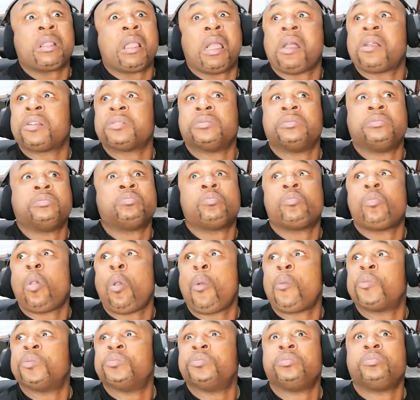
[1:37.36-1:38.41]

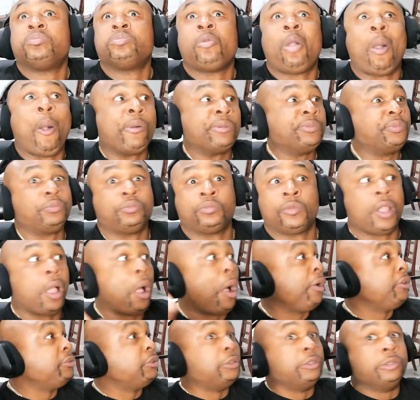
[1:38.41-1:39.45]
Absolutely. Come
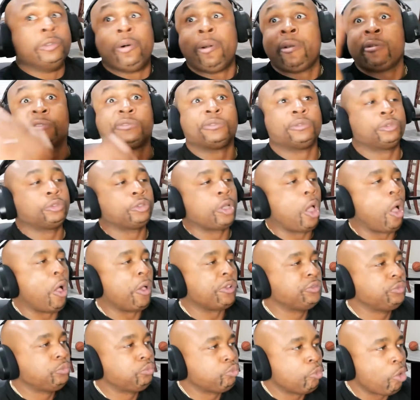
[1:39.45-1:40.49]
on. What do you think of
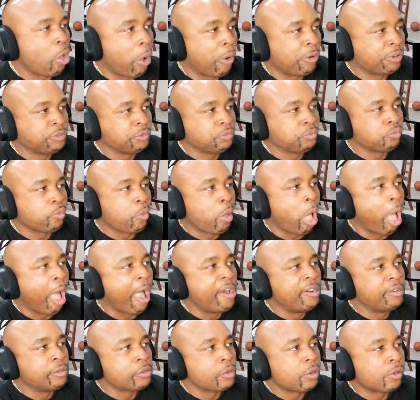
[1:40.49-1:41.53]
this ink and wish
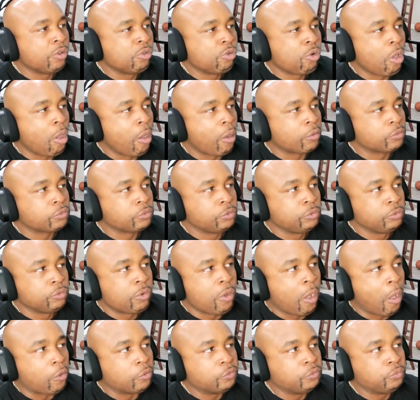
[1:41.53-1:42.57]
bowl? They say
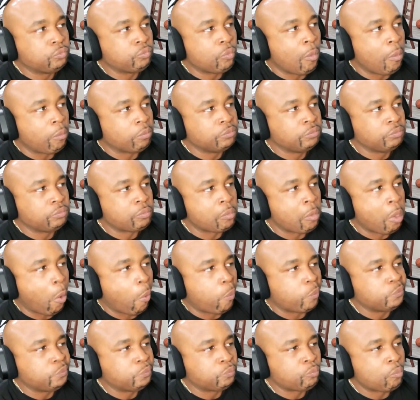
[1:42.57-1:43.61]
if you touch it and
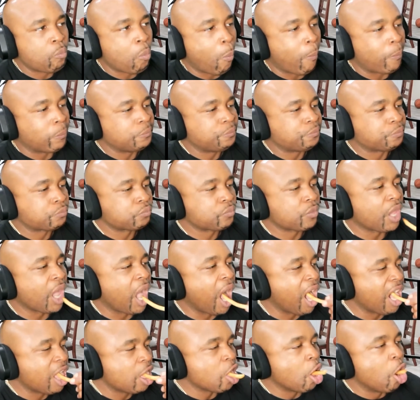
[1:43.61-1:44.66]
make a wish, it'll
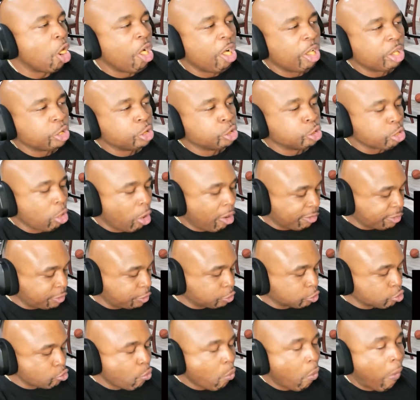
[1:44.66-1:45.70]
come true.
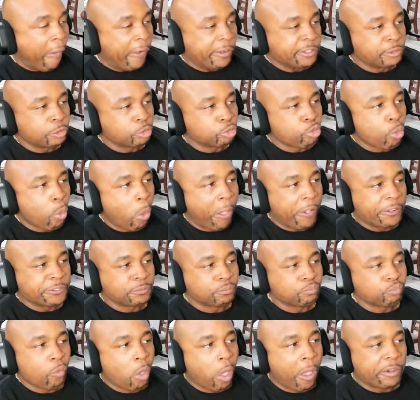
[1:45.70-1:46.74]
I wished it would look good
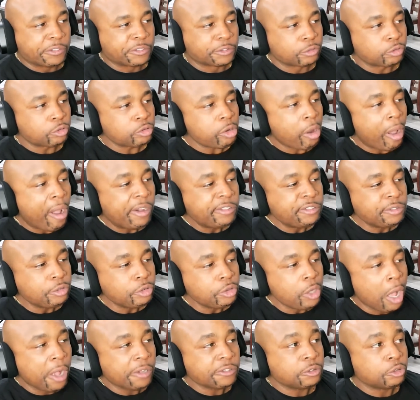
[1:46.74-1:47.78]
on this table.
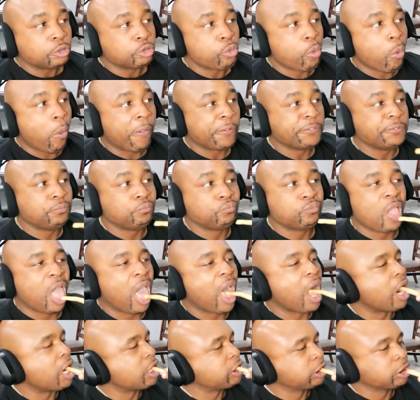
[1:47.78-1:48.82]
And
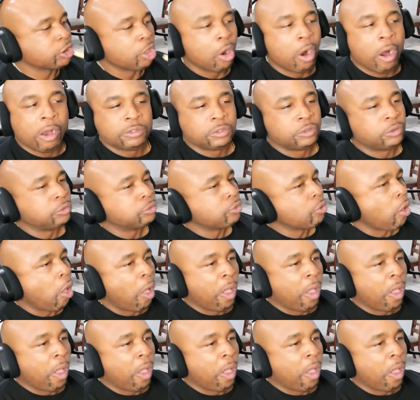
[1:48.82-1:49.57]
it does.